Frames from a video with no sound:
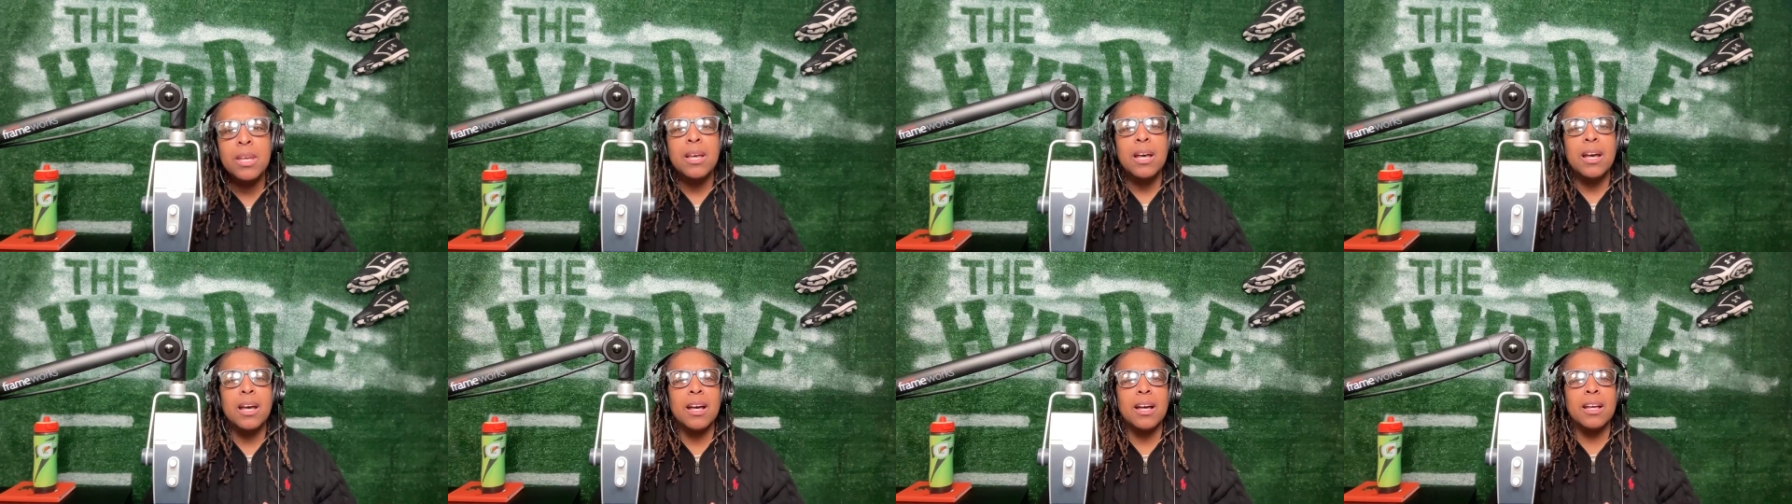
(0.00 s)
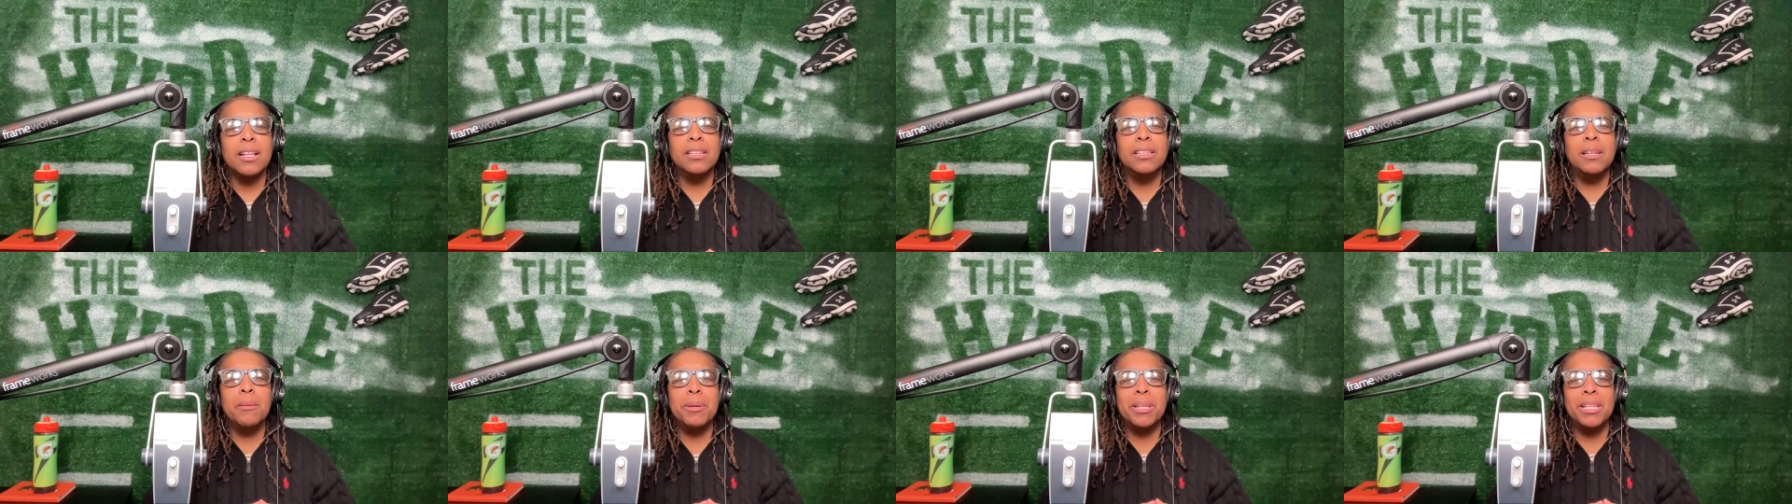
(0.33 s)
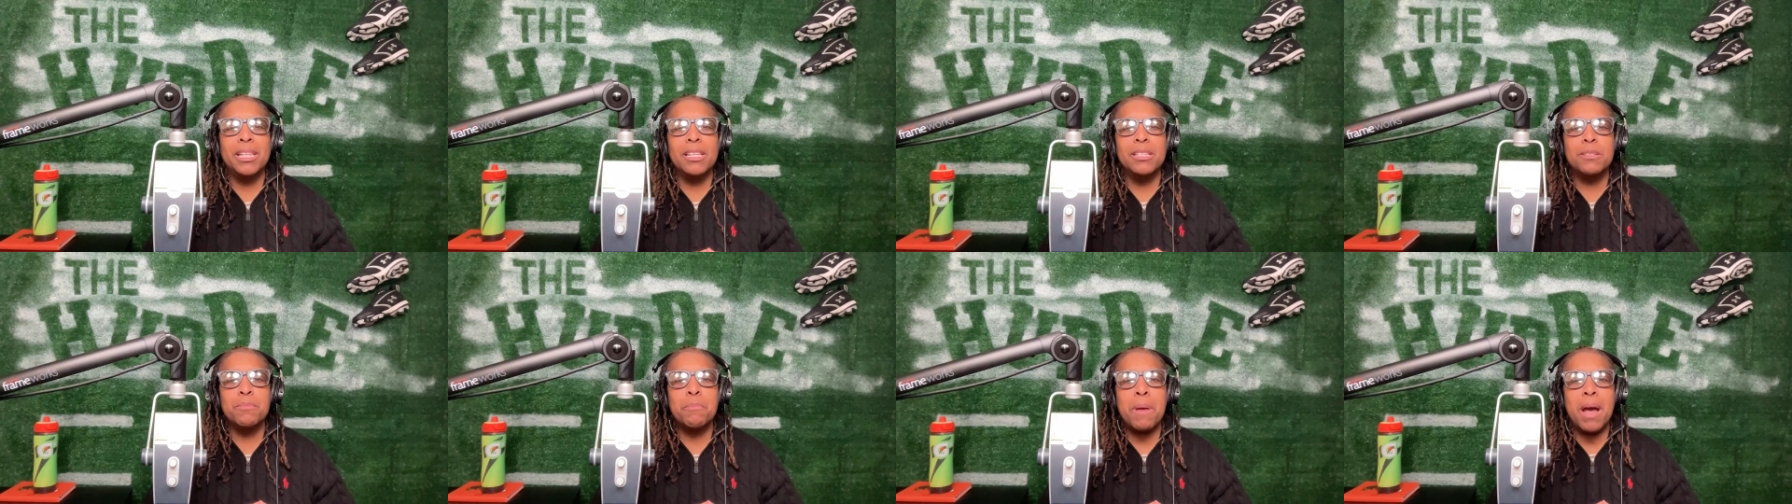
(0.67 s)

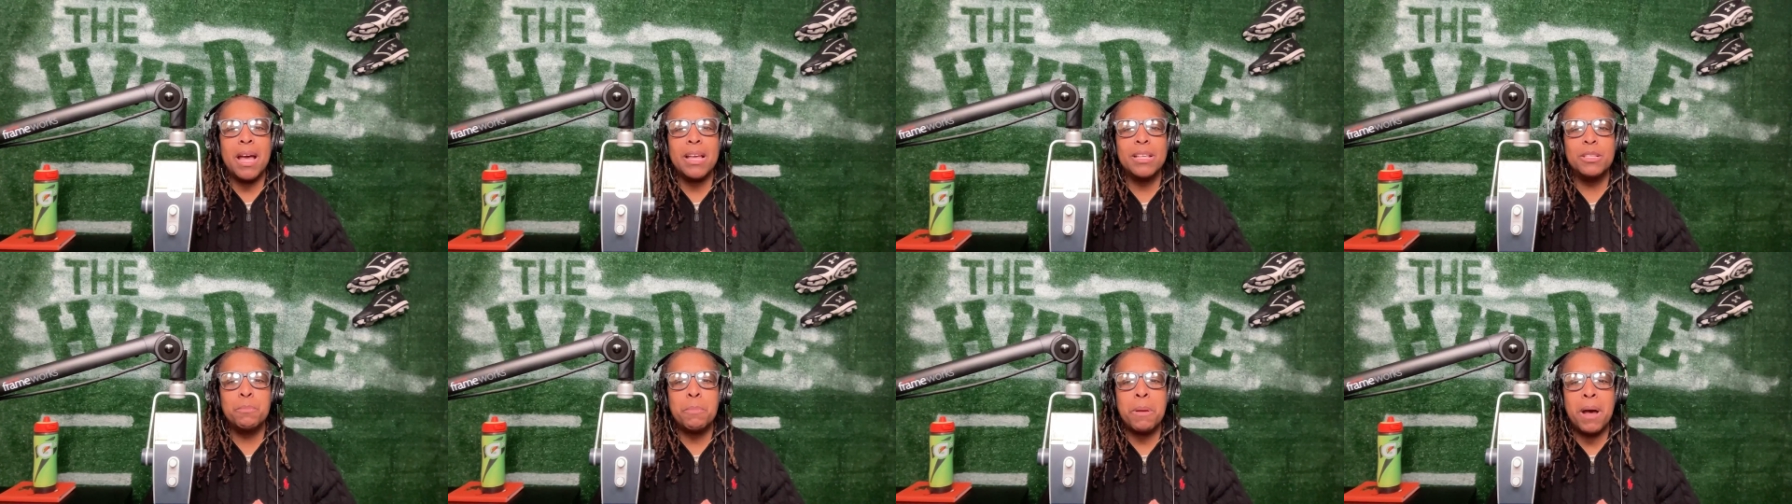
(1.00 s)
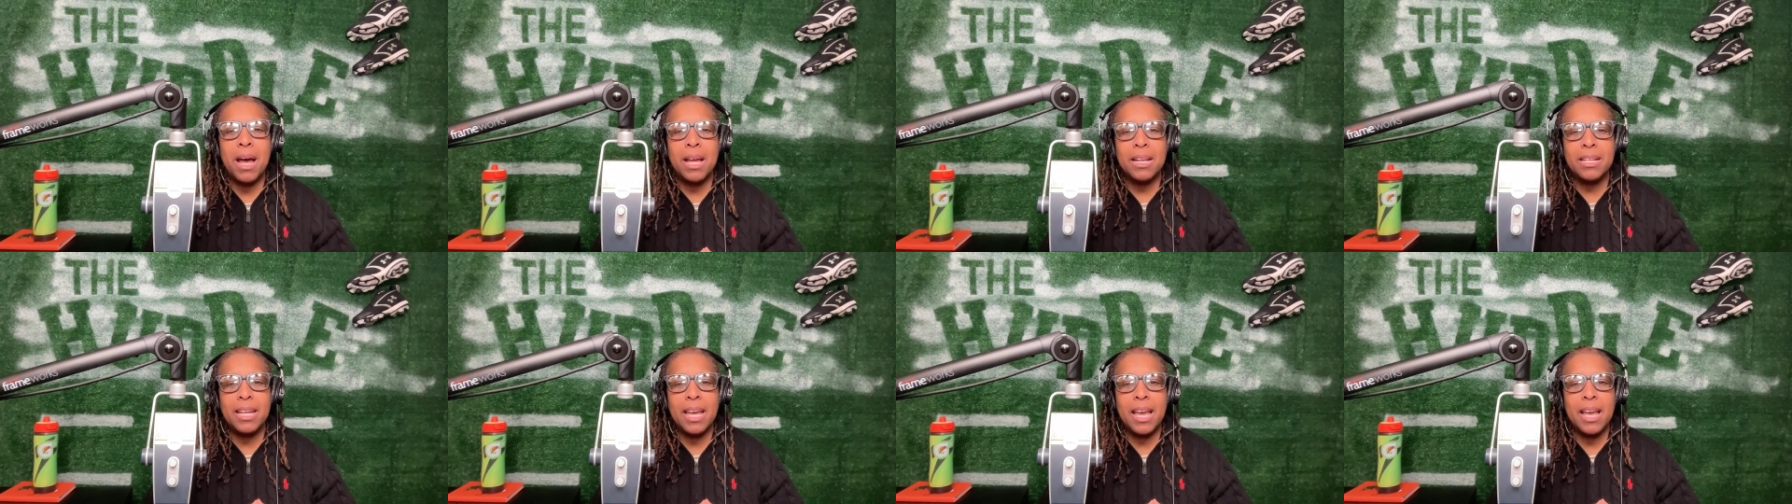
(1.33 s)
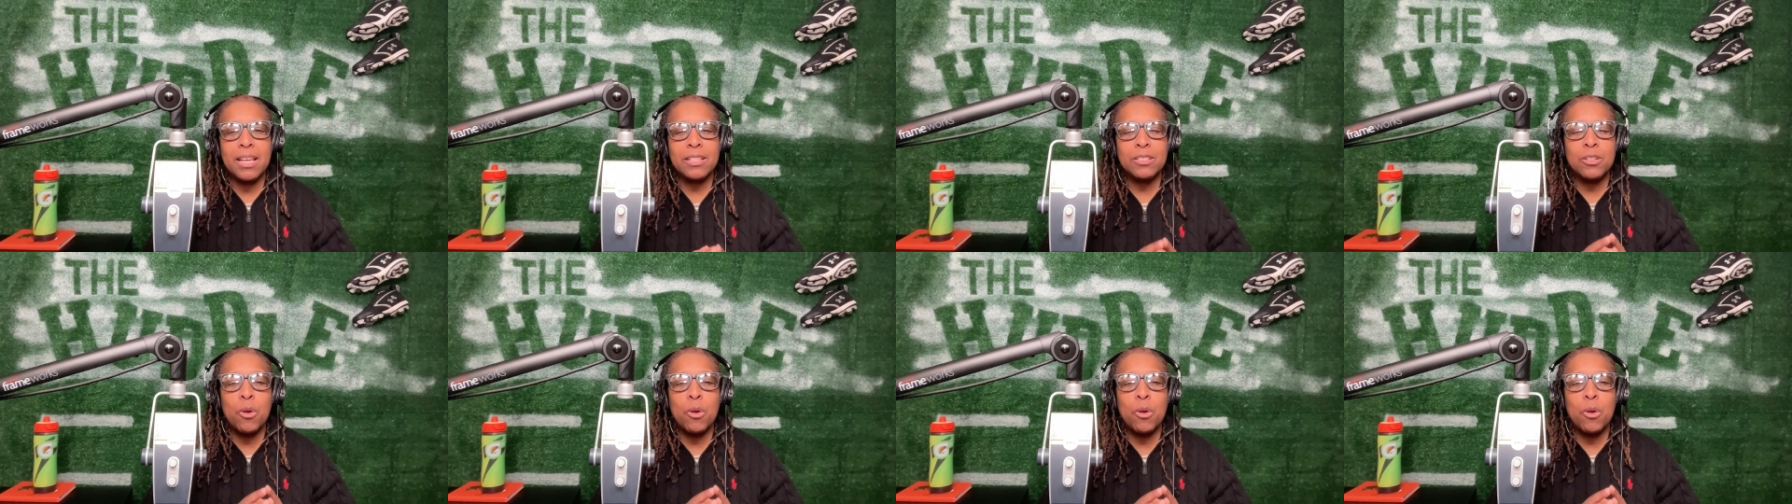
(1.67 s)
Limitless Minds podcast,